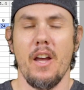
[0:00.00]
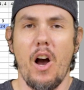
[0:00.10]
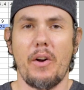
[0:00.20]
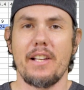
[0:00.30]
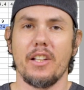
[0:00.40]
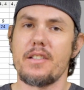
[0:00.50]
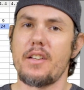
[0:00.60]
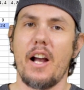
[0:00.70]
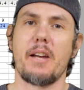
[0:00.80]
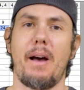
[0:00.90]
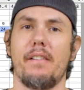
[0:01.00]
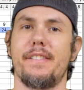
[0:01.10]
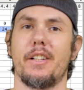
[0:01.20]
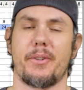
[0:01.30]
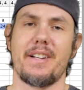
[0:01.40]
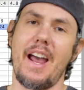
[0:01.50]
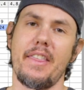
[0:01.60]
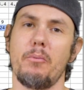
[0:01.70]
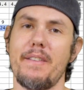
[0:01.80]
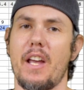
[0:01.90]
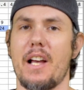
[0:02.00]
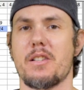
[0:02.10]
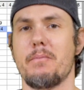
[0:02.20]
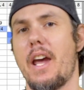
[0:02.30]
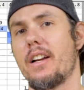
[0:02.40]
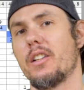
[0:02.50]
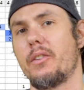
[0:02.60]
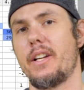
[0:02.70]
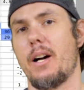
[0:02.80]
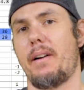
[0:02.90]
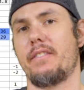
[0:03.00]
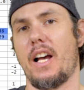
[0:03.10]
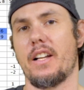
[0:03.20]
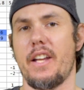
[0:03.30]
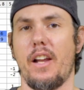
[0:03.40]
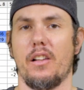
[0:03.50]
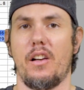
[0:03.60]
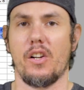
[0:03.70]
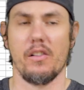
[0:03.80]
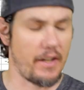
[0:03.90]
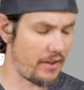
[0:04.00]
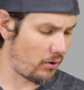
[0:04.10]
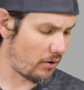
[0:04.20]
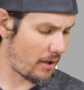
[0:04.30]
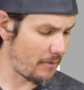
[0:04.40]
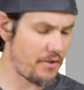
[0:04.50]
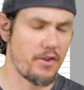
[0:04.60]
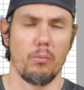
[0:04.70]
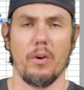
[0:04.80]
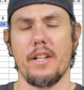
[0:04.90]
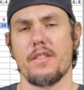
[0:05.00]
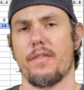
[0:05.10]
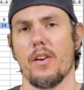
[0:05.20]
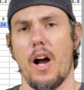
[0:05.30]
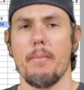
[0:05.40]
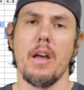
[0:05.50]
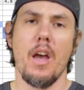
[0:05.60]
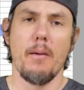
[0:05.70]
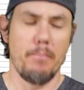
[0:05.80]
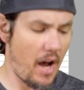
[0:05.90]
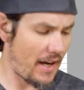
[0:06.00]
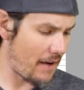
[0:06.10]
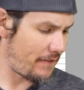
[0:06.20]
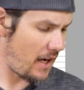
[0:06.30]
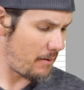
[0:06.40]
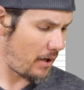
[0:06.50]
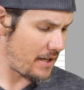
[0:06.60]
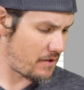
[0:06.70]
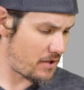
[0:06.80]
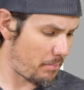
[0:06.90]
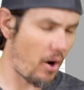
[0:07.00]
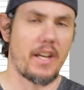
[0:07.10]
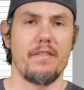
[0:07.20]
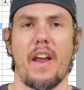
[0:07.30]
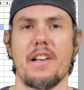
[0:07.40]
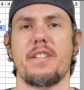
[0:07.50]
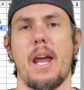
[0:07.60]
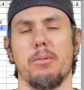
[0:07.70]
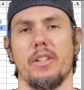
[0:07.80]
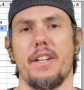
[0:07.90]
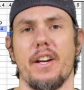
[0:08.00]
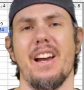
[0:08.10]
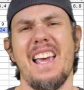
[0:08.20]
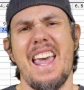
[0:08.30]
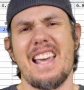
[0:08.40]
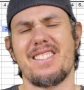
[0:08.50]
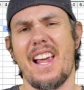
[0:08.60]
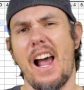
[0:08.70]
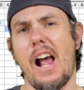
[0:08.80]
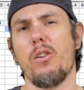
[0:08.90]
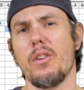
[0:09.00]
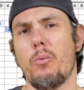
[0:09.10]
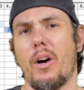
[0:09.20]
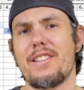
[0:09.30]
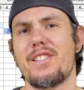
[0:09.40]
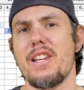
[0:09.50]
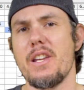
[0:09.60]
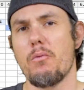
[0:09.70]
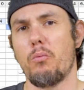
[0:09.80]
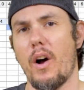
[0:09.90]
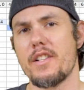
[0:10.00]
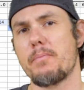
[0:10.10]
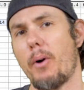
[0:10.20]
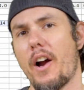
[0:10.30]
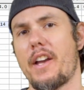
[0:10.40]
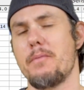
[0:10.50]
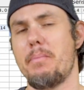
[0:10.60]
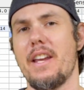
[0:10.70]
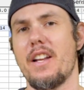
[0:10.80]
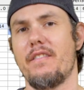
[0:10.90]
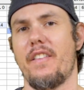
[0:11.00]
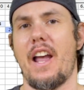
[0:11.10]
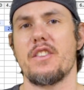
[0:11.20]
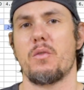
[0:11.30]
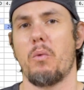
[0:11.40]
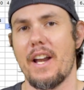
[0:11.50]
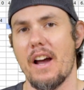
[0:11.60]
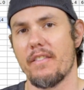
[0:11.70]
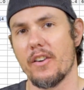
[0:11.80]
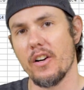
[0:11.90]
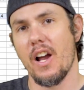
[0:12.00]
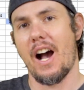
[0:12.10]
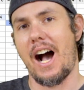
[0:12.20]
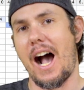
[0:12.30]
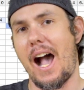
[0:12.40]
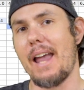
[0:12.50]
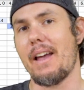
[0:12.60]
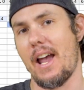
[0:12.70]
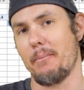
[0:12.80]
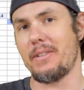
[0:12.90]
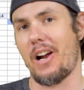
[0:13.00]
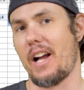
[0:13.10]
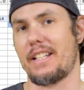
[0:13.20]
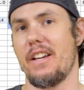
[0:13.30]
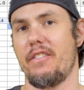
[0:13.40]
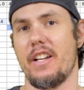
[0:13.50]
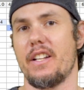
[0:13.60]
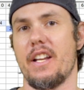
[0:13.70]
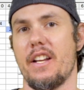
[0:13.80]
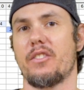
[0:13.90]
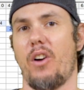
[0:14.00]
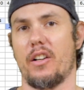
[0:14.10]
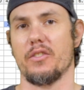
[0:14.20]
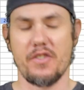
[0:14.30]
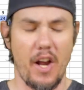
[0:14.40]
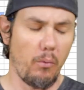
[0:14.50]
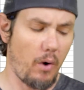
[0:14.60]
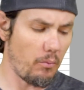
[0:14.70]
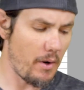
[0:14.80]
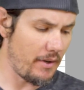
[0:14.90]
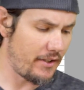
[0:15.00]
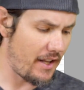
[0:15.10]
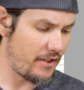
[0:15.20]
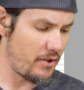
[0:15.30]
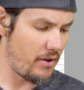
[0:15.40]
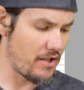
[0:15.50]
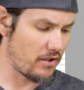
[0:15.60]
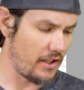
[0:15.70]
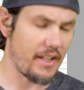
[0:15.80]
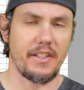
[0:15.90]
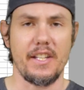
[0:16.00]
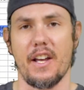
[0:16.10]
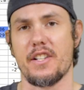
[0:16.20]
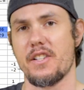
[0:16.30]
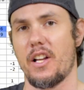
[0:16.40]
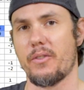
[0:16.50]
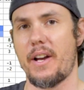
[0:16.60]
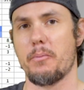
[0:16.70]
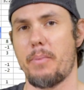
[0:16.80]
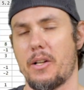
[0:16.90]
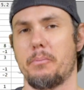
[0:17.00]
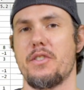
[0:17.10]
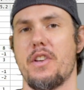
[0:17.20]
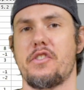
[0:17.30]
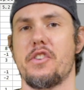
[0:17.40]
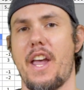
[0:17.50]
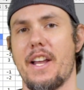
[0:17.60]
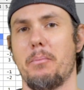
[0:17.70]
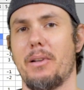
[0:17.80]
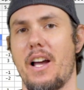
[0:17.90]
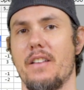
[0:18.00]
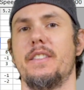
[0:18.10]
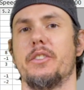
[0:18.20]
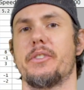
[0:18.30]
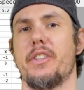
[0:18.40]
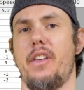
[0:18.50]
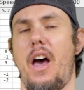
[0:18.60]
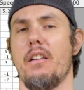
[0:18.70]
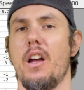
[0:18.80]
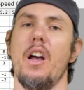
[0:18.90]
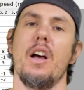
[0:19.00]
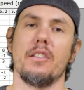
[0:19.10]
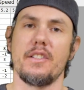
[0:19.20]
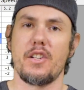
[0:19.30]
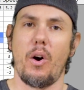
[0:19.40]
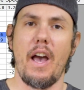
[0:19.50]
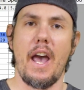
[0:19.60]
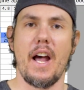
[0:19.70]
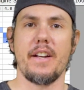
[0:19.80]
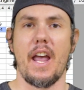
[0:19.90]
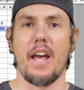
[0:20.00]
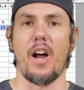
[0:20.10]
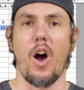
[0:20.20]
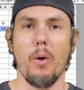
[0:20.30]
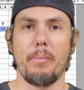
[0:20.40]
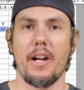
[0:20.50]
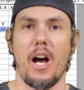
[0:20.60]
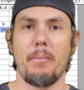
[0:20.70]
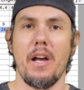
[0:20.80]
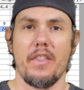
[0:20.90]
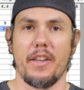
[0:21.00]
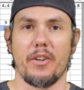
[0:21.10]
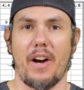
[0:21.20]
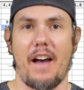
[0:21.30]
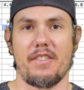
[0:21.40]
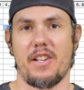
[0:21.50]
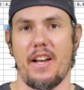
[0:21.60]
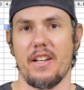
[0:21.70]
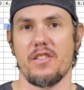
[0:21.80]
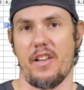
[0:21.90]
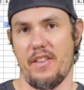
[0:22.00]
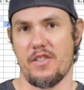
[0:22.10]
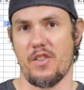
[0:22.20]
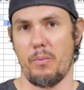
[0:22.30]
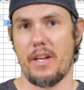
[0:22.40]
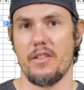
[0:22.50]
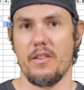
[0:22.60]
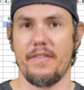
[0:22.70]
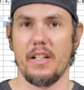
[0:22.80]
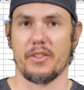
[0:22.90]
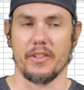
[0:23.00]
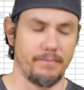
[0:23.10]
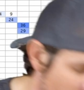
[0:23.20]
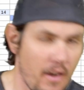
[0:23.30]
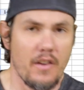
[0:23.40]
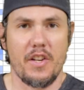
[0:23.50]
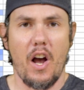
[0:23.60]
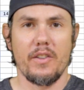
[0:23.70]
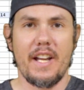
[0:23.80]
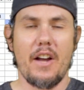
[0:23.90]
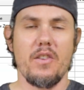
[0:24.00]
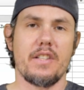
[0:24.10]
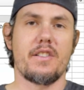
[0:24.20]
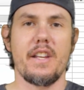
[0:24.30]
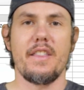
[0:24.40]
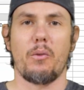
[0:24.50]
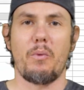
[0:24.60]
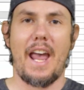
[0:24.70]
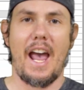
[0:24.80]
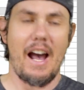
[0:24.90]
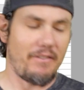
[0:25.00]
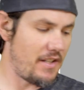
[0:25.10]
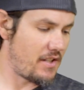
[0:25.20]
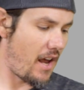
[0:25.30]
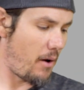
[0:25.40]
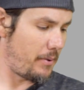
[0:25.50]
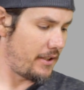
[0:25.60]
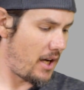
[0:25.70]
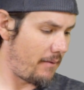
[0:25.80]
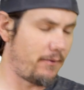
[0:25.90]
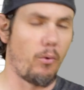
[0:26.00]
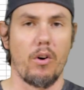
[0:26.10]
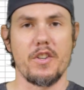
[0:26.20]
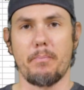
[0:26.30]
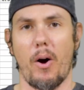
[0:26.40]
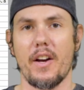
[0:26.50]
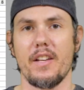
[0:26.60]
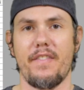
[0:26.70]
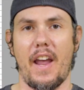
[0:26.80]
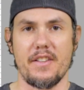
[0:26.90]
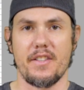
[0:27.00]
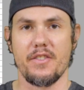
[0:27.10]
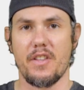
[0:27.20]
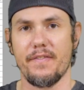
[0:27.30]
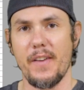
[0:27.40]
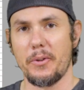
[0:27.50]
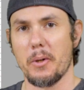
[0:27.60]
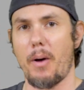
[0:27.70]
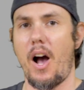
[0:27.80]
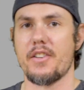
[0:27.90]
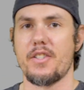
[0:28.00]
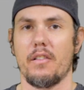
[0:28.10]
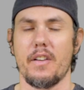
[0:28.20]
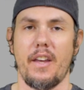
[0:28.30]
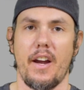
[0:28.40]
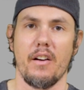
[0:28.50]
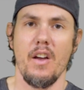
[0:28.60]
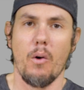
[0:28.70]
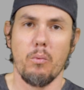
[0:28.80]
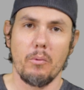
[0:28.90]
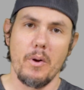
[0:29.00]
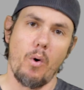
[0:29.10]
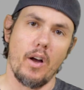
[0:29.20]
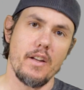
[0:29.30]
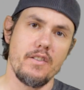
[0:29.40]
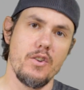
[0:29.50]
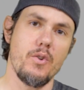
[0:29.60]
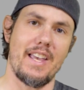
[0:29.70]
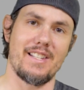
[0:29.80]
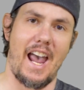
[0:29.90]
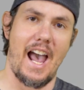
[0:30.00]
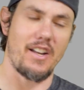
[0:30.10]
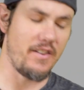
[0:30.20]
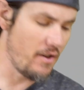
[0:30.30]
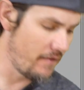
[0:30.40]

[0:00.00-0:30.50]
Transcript: Okay, let's talk about filtering. Now that we've got some data loaded up, I've got a data log over in the corner. I'm not sure when it's from, but I've got my Spark Advanced table in here. And say I only want to see what Spark is being advanced whenever I am not giving it any throttle. So what we would then do is look at the accelerator pedal position and apply a filter to that. Let's go ahead and open up the graph settings on this so we can do the filter. So now you can see that we have this opened up for Spark Advanced. There's the filter box over there. What we wanna do is add a new